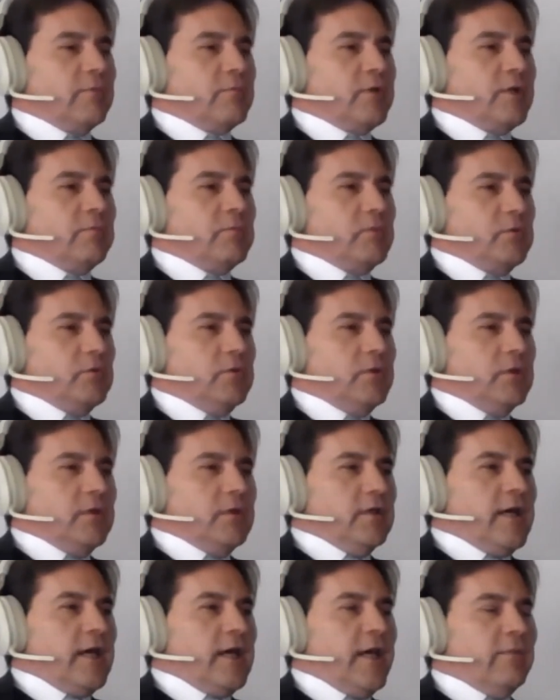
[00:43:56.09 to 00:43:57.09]
people
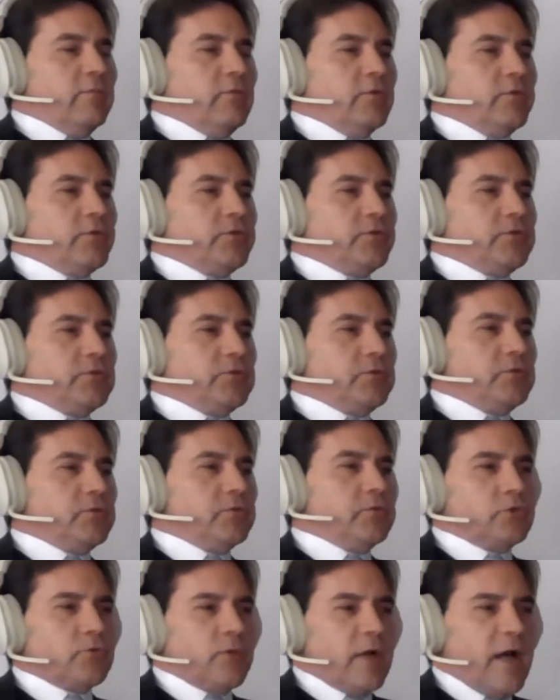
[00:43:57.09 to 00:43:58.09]
able
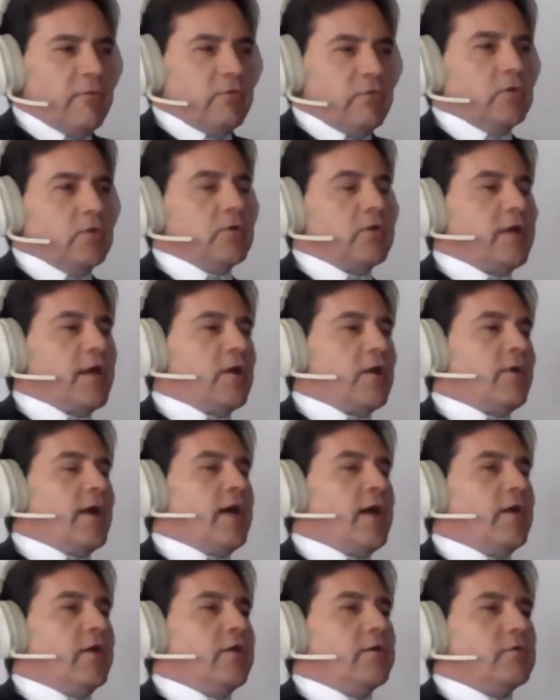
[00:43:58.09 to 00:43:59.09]
to travel, get
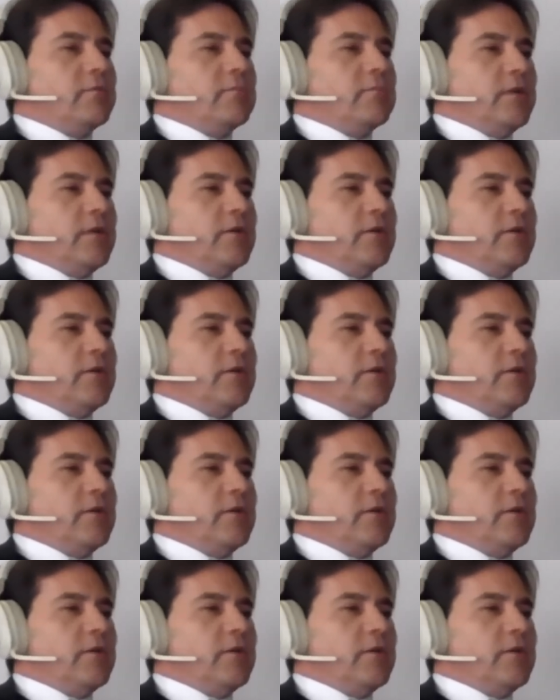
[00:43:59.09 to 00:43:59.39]
around,